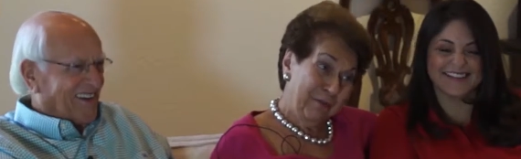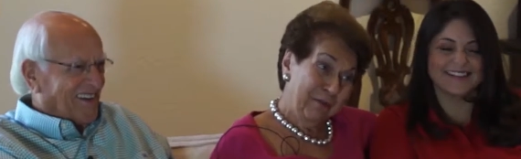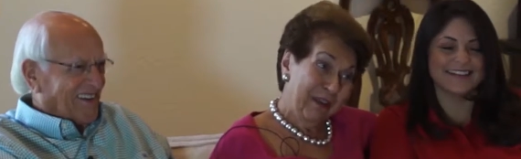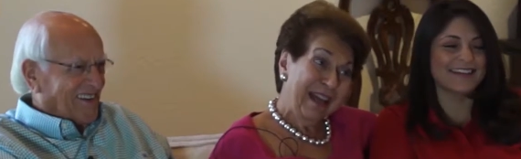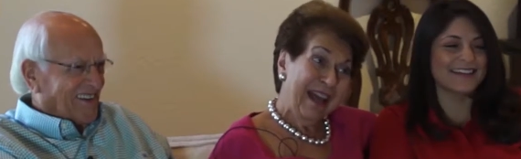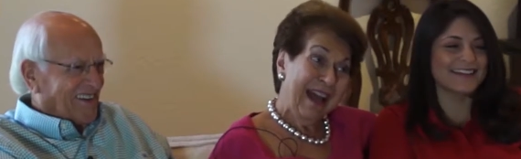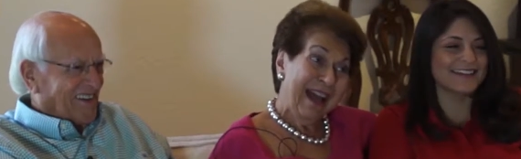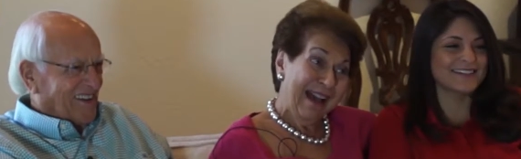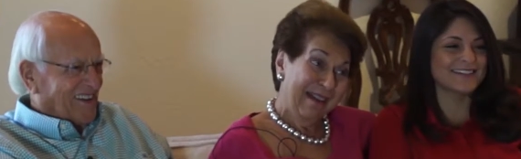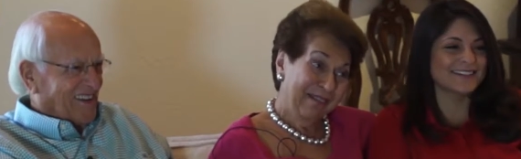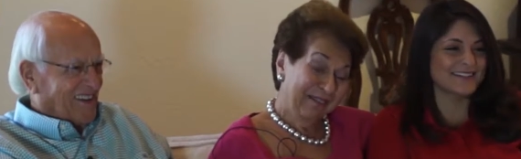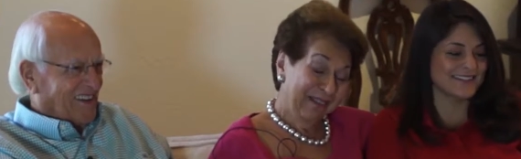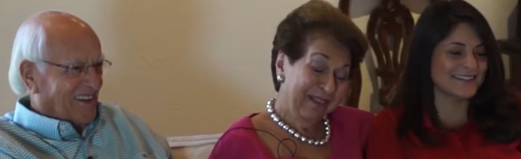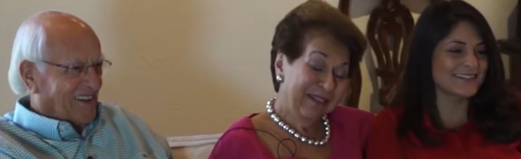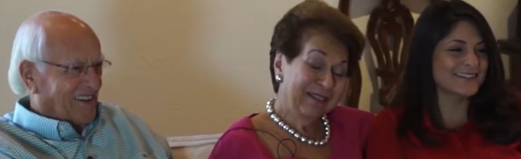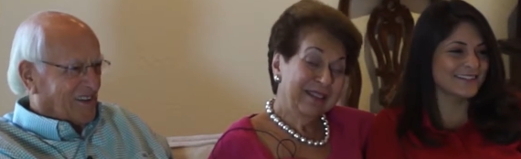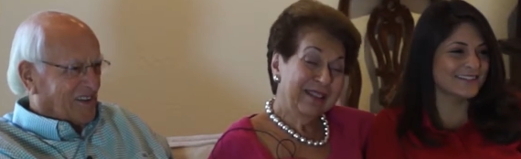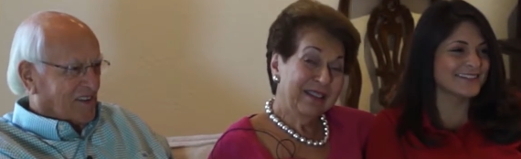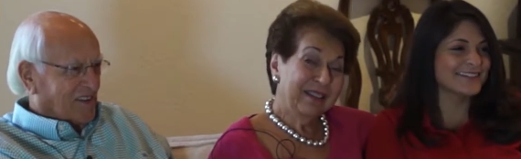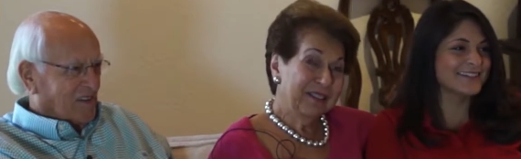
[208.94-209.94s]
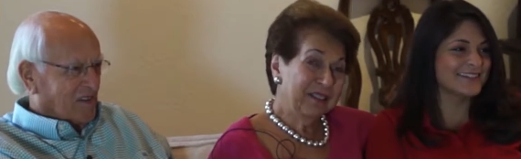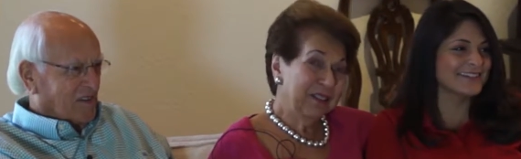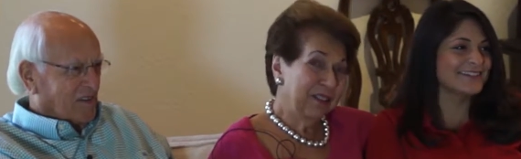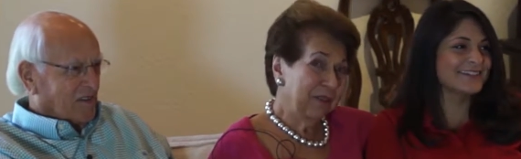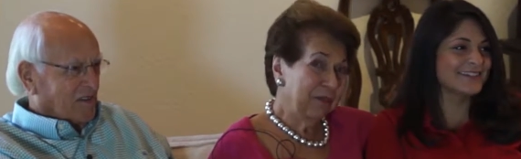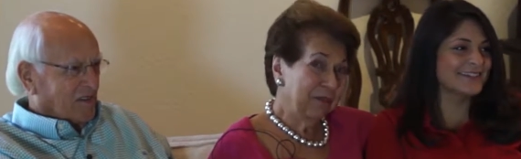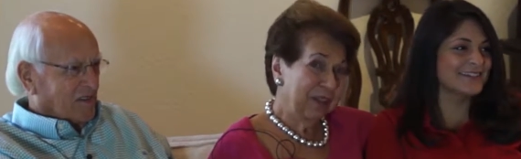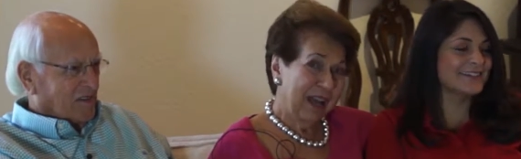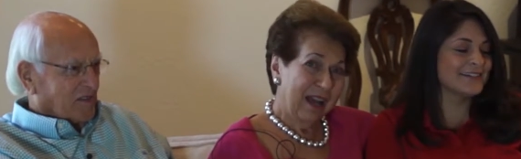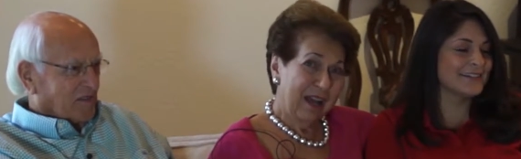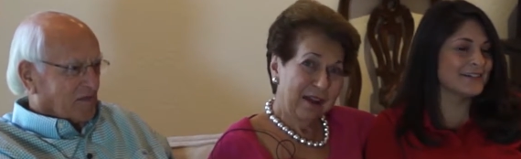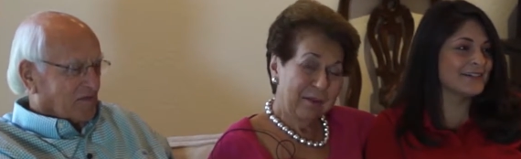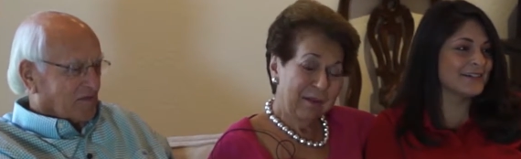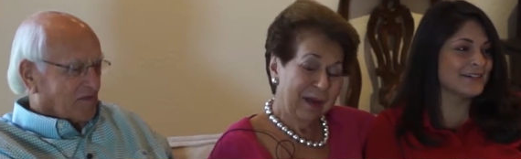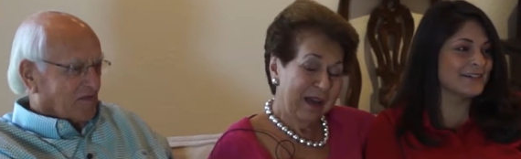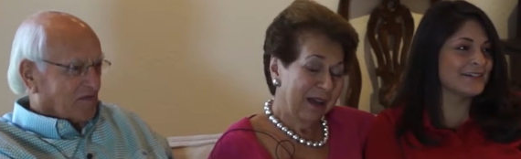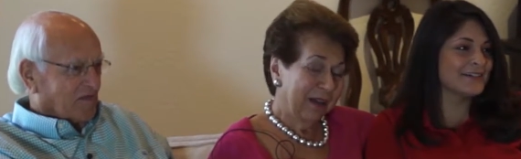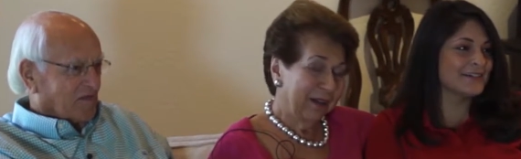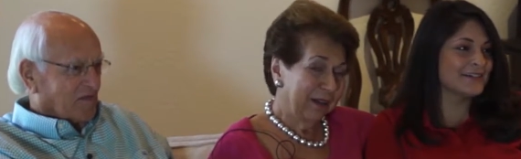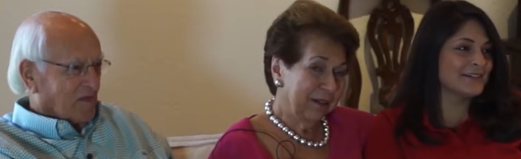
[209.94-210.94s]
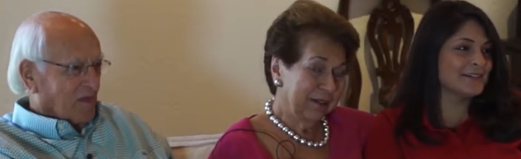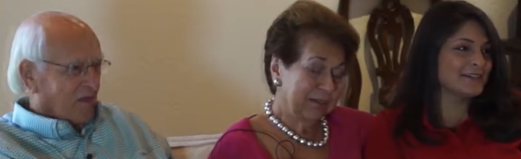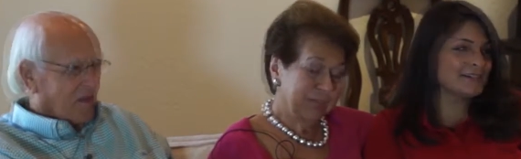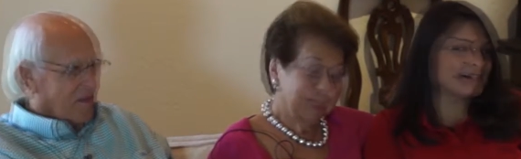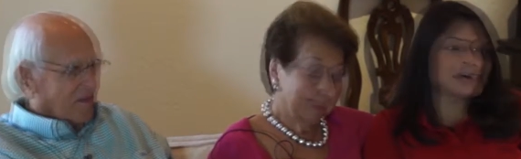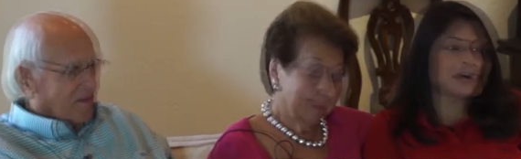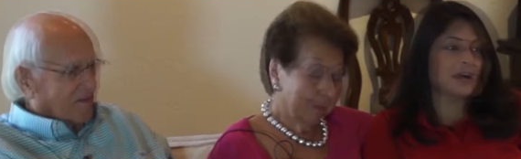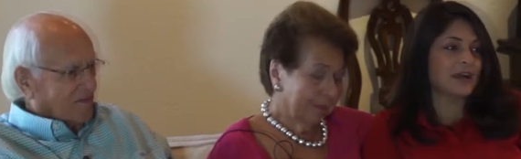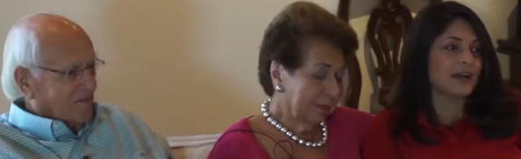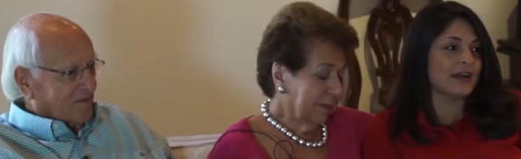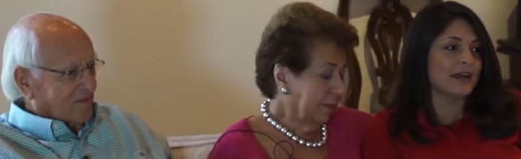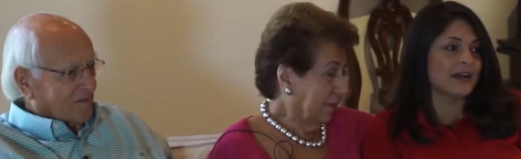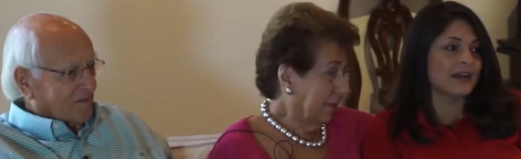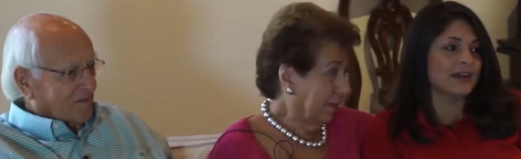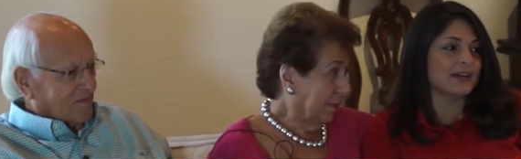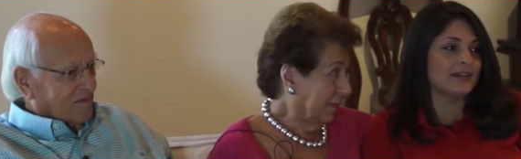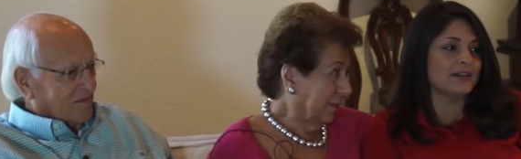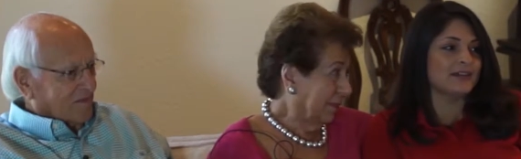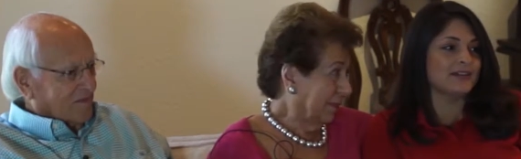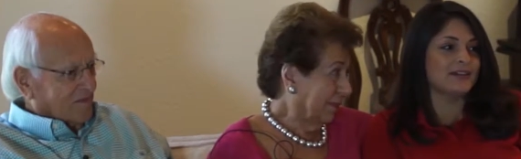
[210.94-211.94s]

Speaker 1: Yeah. Okay. There's no doubt about it. I